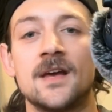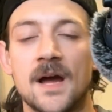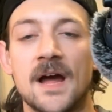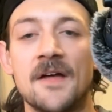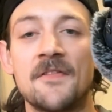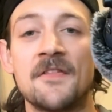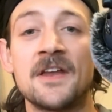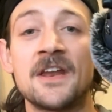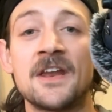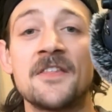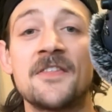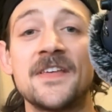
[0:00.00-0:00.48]

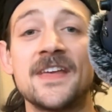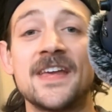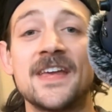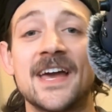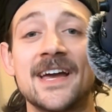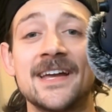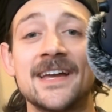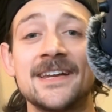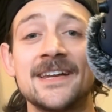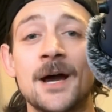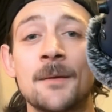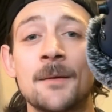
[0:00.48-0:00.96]
And then at the
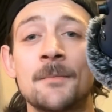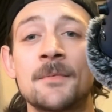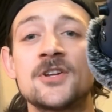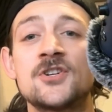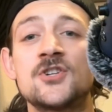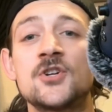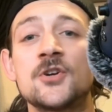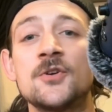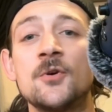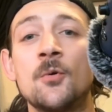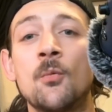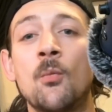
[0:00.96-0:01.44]
end, I'm going to
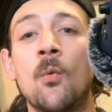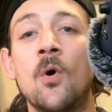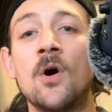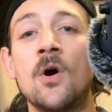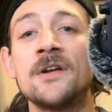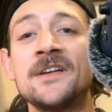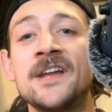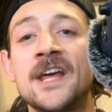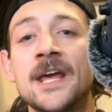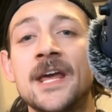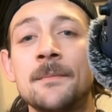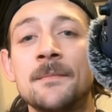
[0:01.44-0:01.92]
show you
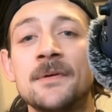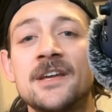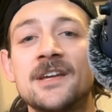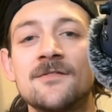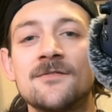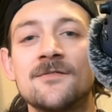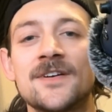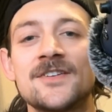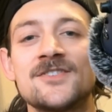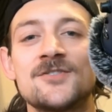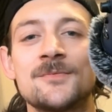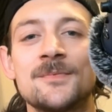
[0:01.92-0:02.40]
one naming
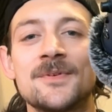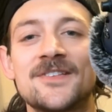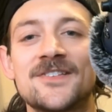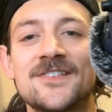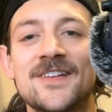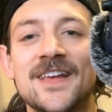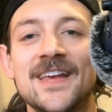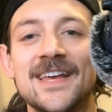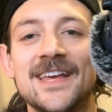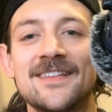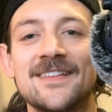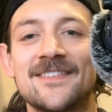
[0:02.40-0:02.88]
convention
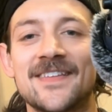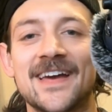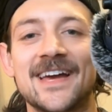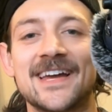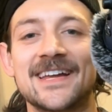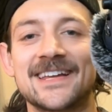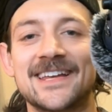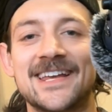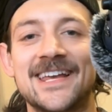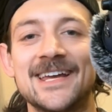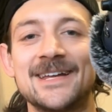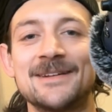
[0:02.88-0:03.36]
mistake
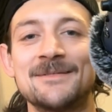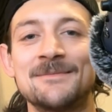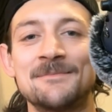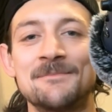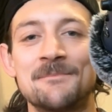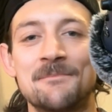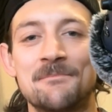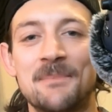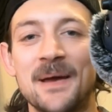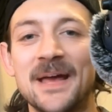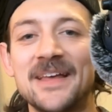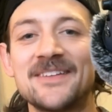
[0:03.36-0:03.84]
that can
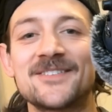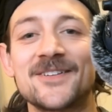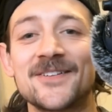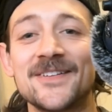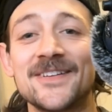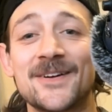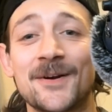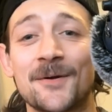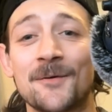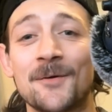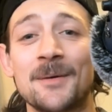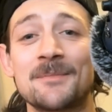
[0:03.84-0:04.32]

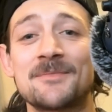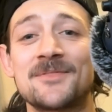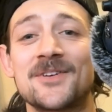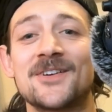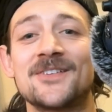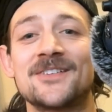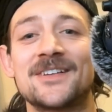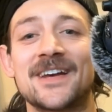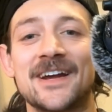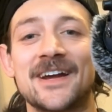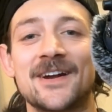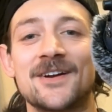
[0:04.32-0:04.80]
basically corrupt
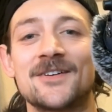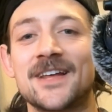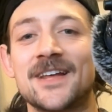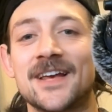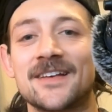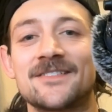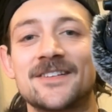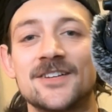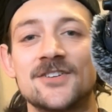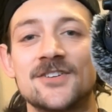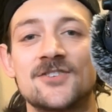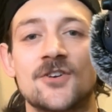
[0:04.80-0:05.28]
your entire
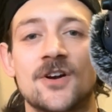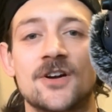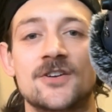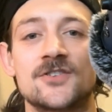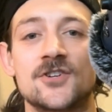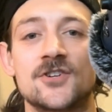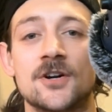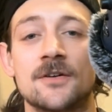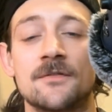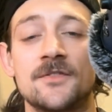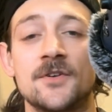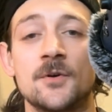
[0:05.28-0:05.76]
testing
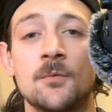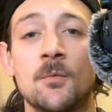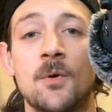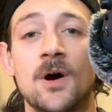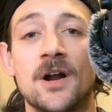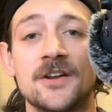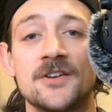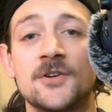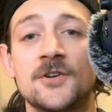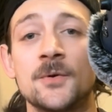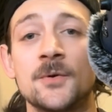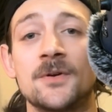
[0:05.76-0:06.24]
structure if you
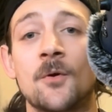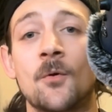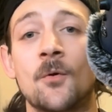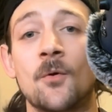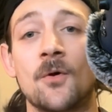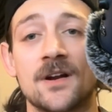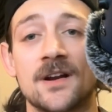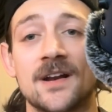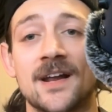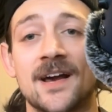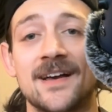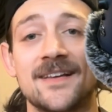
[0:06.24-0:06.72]
want to do it
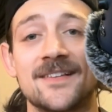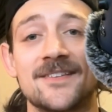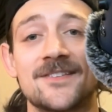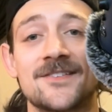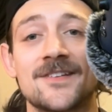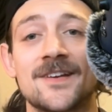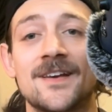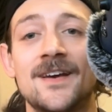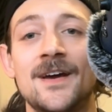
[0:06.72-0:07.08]
organized.